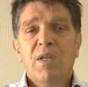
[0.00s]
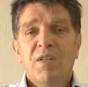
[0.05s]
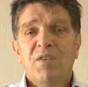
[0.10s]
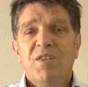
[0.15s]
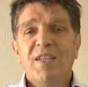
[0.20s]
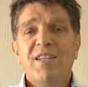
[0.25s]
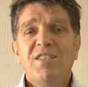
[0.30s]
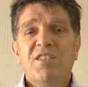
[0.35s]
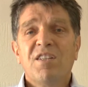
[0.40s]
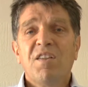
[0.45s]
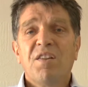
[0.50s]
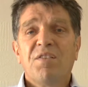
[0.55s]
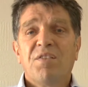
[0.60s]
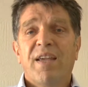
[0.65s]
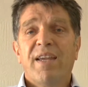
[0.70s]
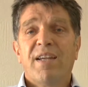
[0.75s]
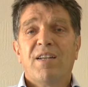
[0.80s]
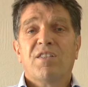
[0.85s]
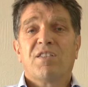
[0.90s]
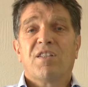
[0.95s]
These are the
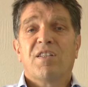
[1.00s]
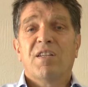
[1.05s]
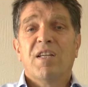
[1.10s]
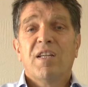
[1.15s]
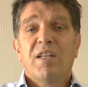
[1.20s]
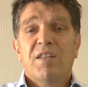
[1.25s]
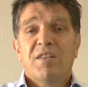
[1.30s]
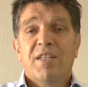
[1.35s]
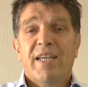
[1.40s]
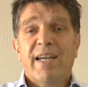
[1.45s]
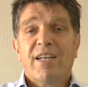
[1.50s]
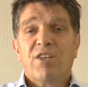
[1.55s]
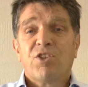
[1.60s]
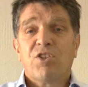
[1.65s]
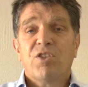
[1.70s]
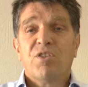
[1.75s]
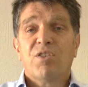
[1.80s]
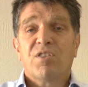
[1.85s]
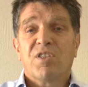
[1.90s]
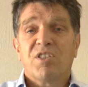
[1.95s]
things, the
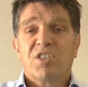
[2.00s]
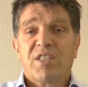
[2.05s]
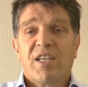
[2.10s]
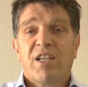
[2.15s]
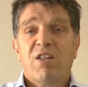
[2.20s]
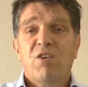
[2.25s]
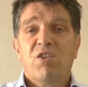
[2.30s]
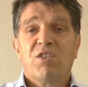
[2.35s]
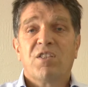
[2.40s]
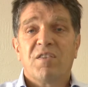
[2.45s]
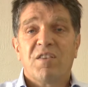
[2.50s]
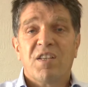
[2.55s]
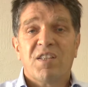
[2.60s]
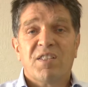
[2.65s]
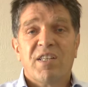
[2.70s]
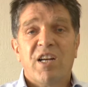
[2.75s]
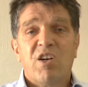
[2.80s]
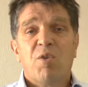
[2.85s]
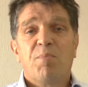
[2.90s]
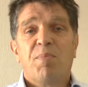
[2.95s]
actions, the skills that the
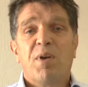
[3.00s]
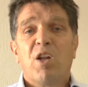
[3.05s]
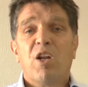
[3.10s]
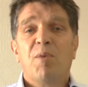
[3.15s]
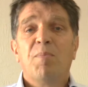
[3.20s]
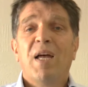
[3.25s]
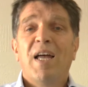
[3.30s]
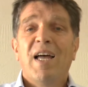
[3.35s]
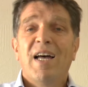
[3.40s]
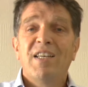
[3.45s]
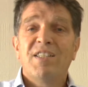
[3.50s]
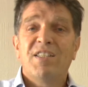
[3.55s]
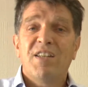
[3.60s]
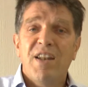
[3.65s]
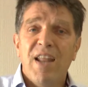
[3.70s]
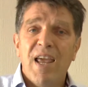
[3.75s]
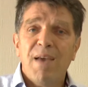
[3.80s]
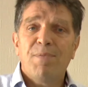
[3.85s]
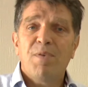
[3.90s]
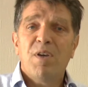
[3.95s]
cerebellum has
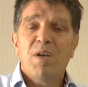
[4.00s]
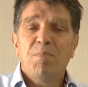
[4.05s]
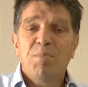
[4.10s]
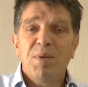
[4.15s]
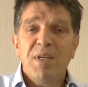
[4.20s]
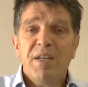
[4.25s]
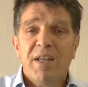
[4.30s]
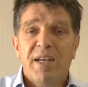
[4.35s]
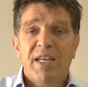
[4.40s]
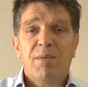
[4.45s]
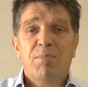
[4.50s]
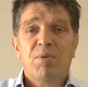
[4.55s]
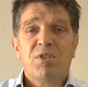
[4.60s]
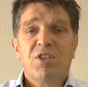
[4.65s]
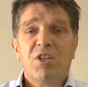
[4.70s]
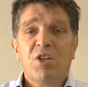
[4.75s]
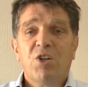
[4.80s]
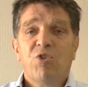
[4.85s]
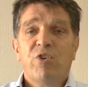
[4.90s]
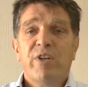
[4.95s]
never been able
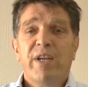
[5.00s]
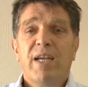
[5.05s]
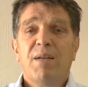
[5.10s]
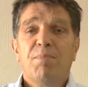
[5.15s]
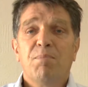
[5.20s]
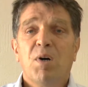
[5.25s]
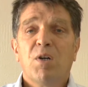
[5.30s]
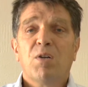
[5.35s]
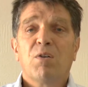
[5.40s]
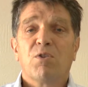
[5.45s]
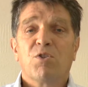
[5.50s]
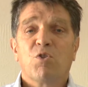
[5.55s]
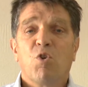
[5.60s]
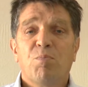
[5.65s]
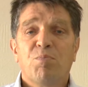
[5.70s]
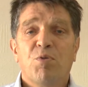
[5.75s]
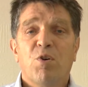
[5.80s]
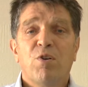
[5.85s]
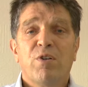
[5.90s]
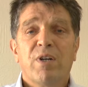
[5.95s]
to create models
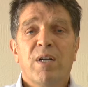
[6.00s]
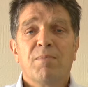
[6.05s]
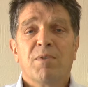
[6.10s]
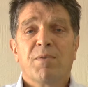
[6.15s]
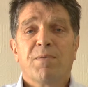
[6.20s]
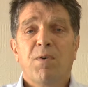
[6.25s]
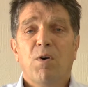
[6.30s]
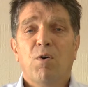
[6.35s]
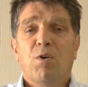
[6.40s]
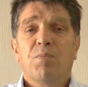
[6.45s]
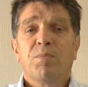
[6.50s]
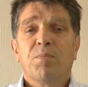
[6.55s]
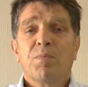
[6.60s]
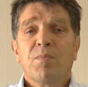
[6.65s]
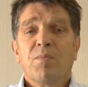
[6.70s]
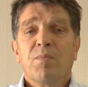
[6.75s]
or programs for.